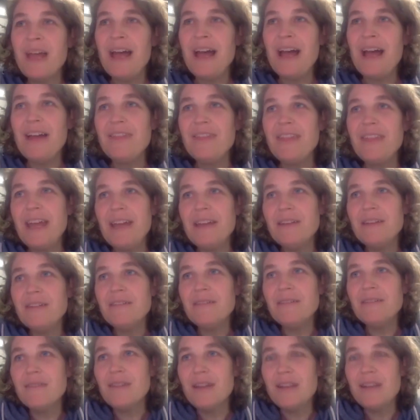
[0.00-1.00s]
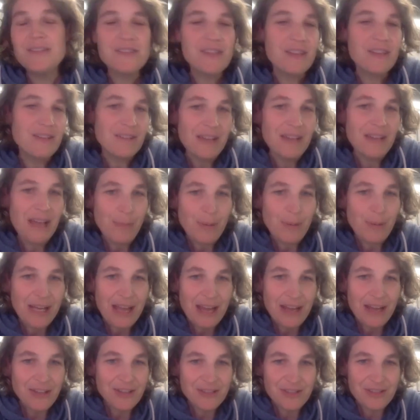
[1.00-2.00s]
And then it's an
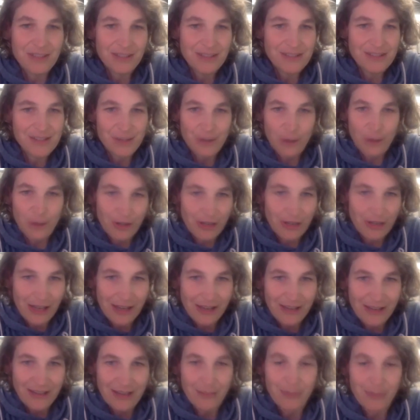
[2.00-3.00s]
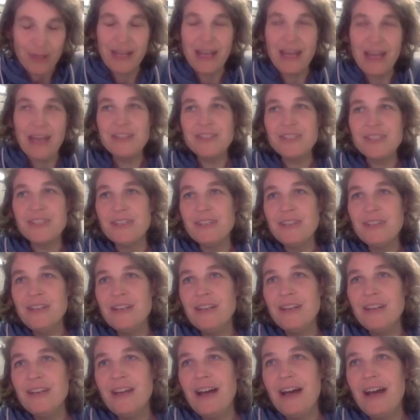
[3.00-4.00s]
application that is an online application.
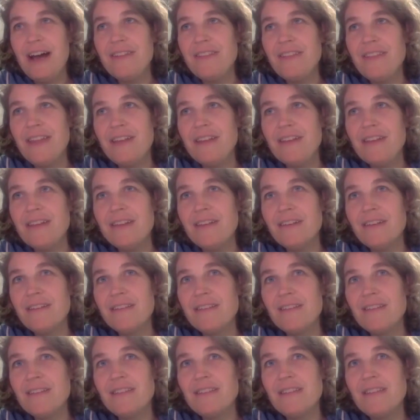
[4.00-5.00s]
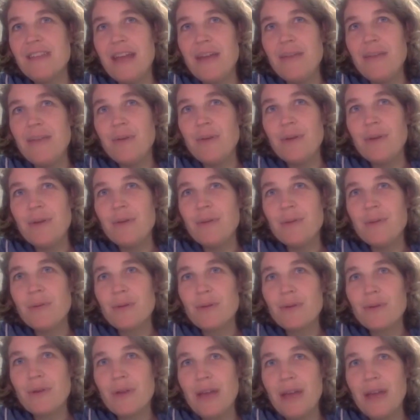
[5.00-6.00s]
And then every
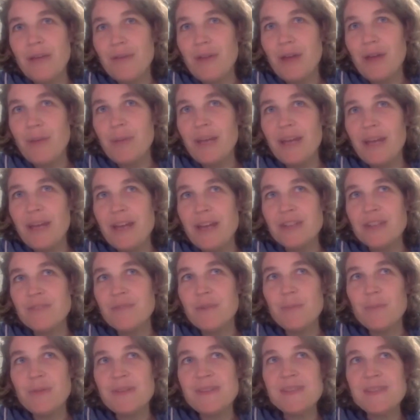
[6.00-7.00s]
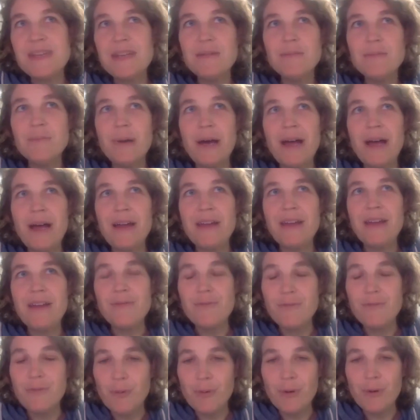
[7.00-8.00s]
every application will be seen by
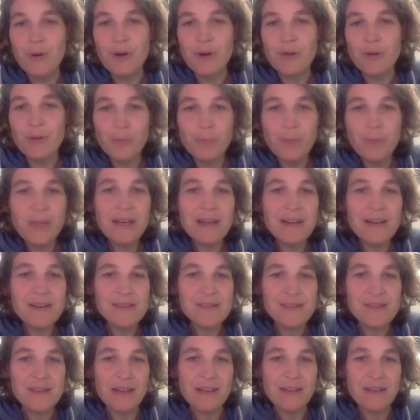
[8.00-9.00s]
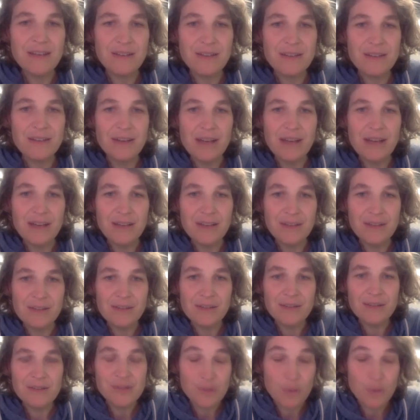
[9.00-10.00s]
four group leaders and and
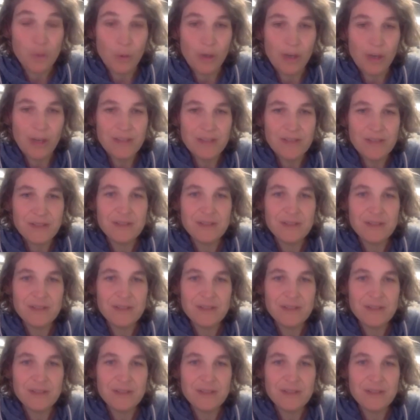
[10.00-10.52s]
scored